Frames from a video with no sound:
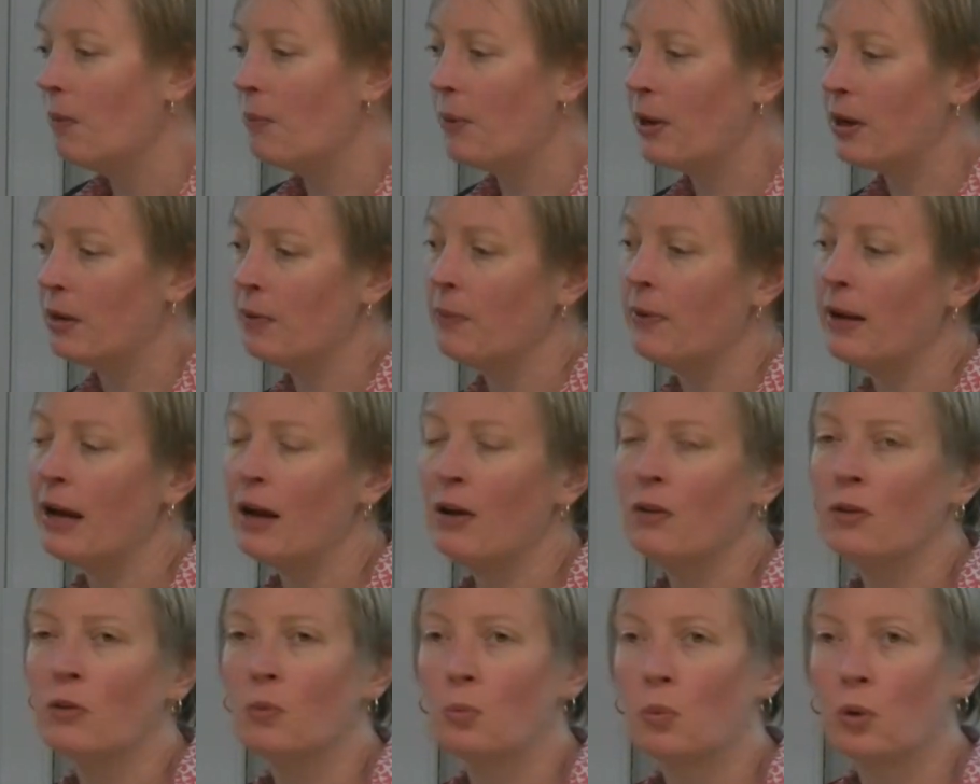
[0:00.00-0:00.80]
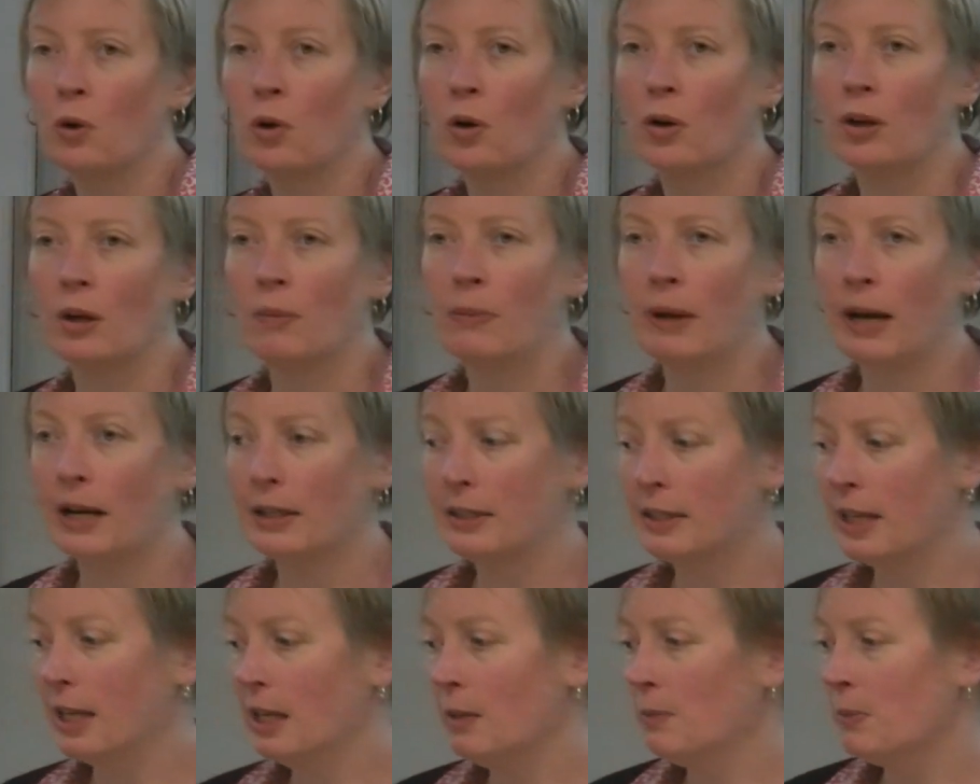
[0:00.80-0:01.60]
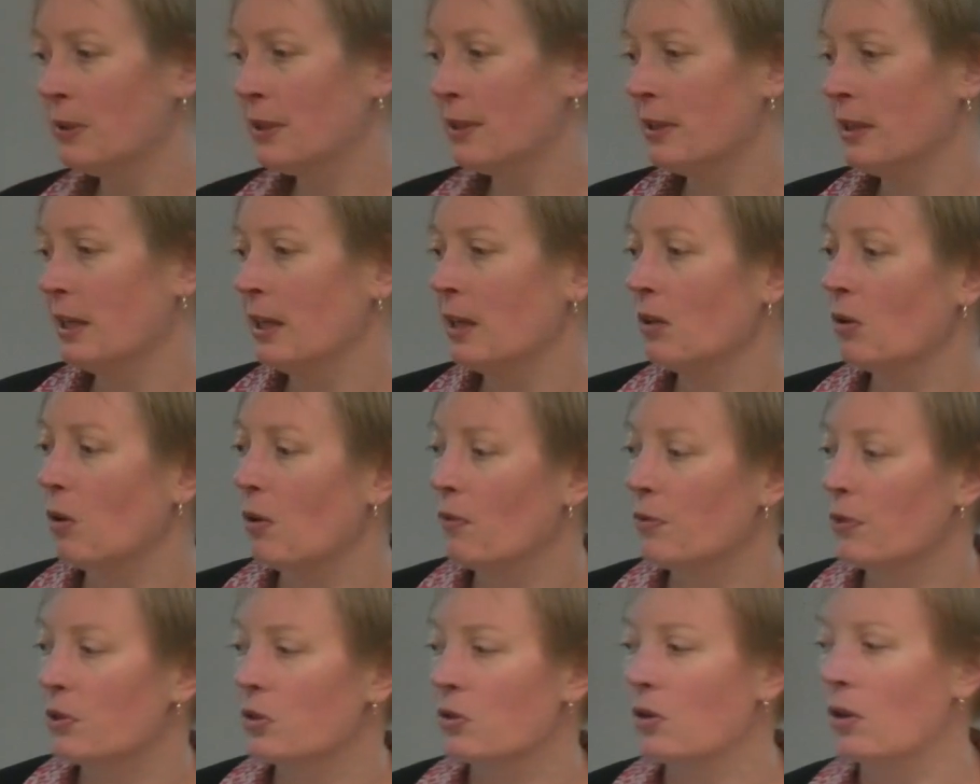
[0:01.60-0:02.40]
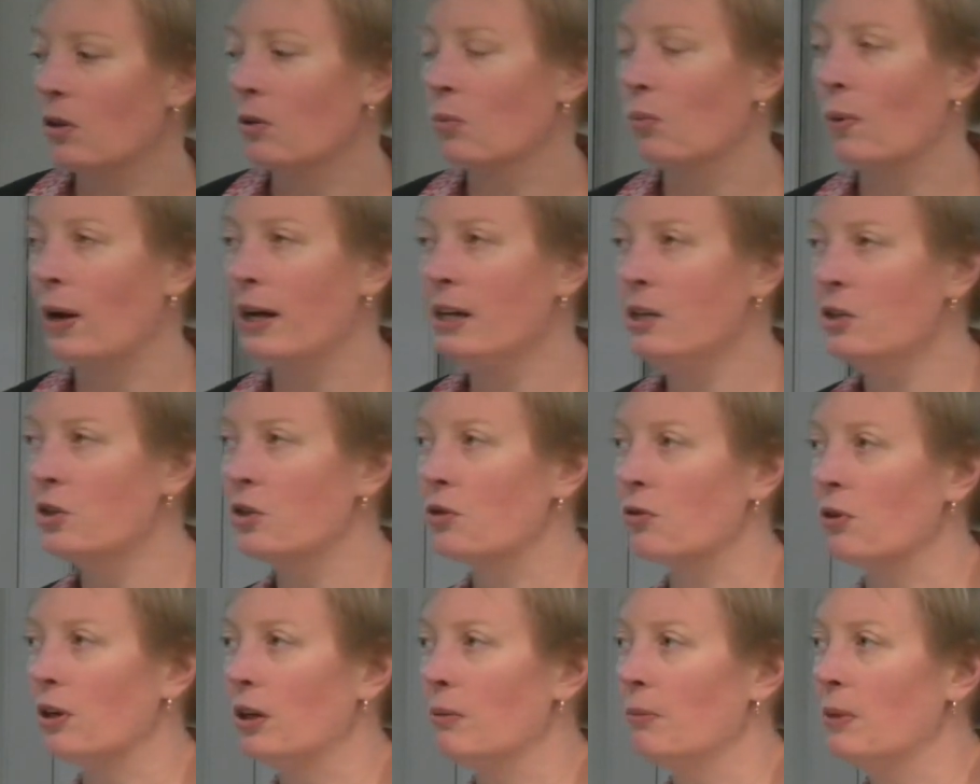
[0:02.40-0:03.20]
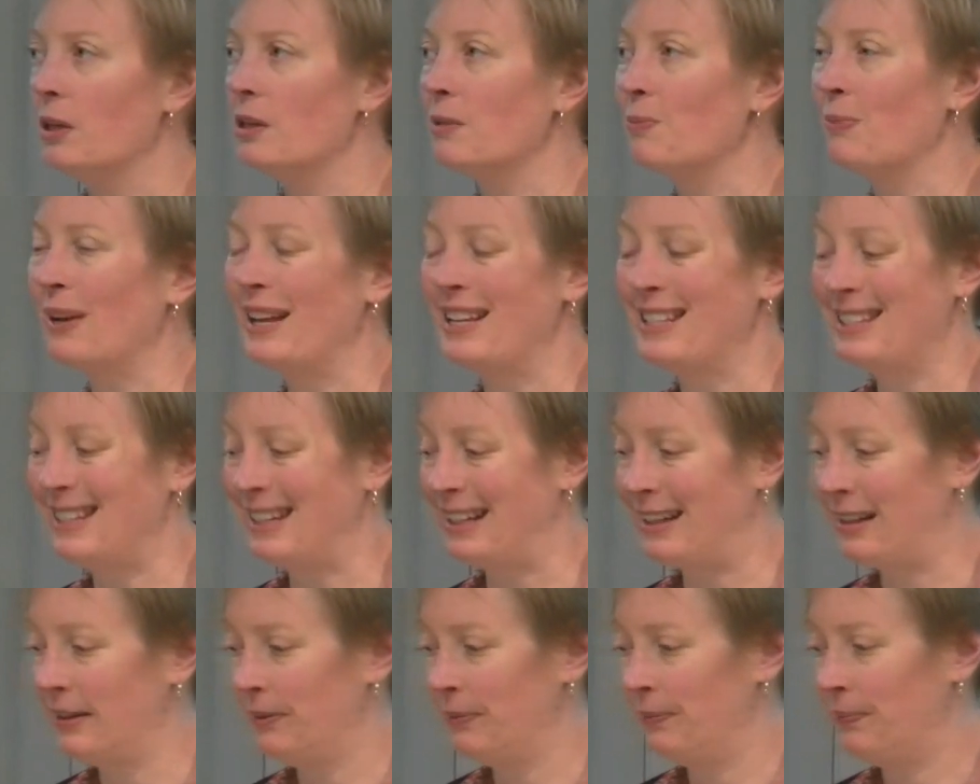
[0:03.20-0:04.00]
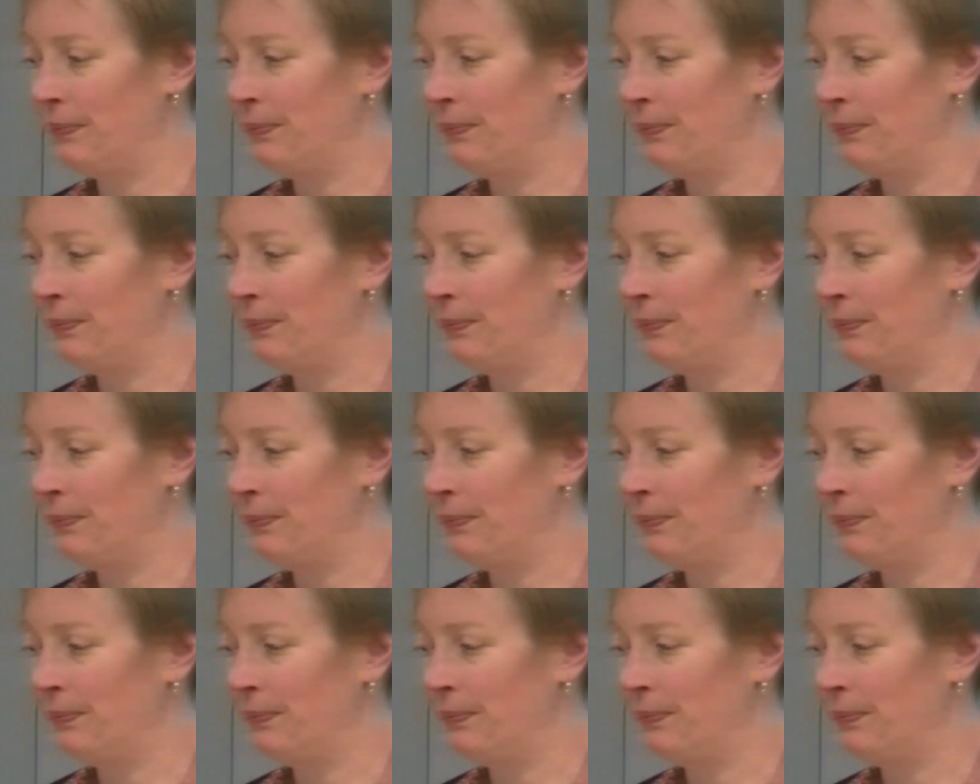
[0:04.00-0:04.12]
But around the world, about 10% of the solid waste stream is plastic.